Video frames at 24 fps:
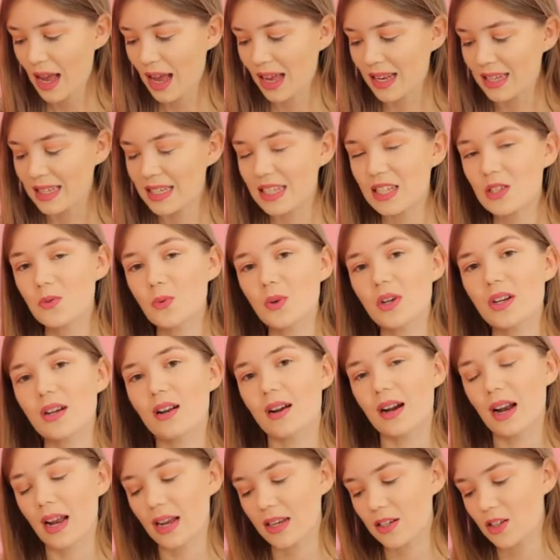And these ones
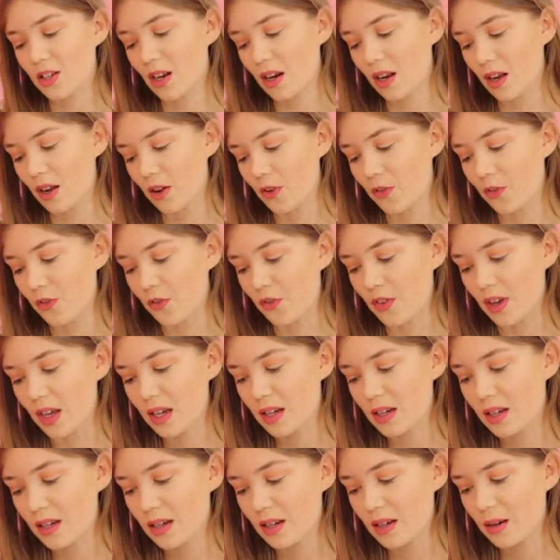are actually
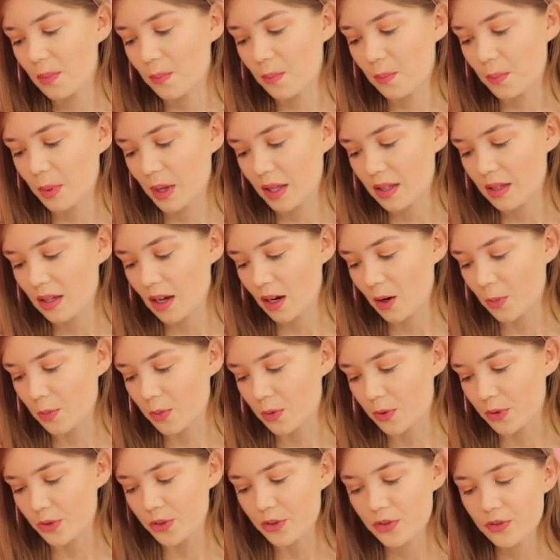vegan, PETA
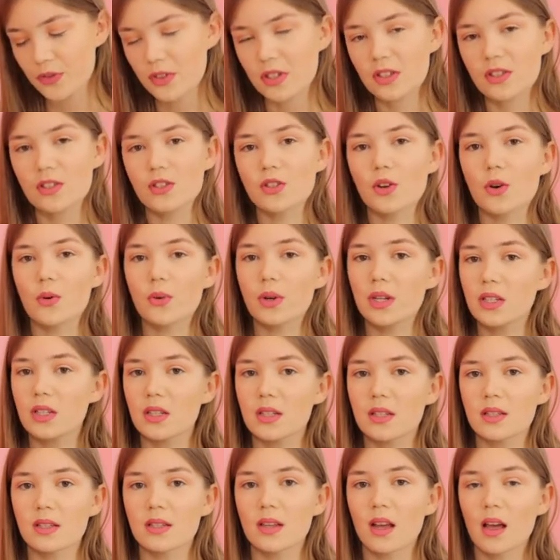approved, so which
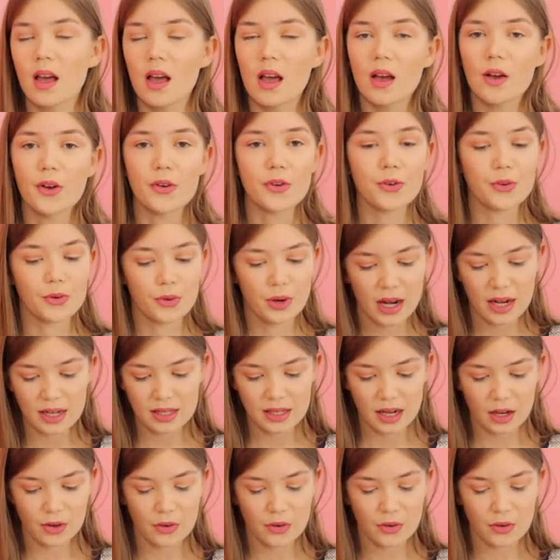is great.